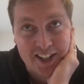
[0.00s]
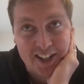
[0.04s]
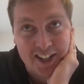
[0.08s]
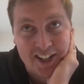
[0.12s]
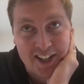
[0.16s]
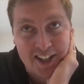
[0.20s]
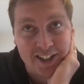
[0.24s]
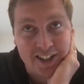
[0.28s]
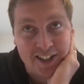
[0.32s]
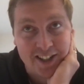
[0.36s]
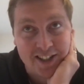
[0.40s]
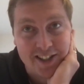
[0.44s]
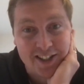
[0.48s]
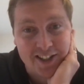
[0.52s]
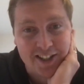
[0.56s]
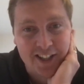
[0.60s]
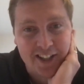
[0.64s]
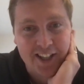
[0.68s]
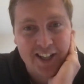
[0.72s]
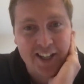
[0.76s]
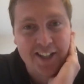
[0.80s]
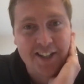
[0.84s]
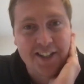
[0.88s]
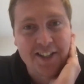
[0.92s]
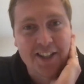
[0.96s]
and the
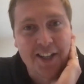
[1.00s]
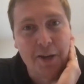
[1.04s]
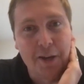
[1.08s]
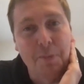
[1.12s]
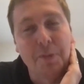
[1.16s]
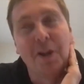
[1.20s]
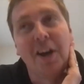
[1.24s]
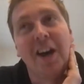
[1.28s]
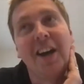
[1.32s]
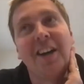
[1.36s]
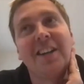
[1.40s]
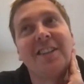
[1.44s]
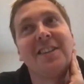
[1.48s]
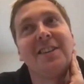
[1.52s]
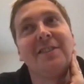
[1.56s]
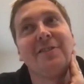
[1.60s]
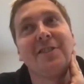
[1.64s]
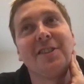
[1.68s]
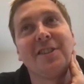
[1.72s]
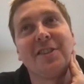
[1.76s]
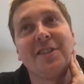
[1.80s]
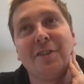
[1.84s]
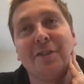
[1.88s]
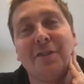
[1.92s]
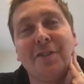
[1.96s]
kids keep you active
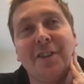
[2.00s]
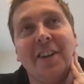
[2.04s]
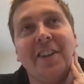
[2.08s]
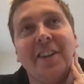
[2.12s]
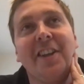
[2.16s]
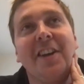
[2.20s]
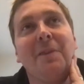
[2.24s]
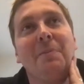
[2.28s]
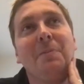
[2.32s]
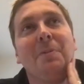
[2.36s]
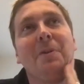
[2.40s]
and stuff like that.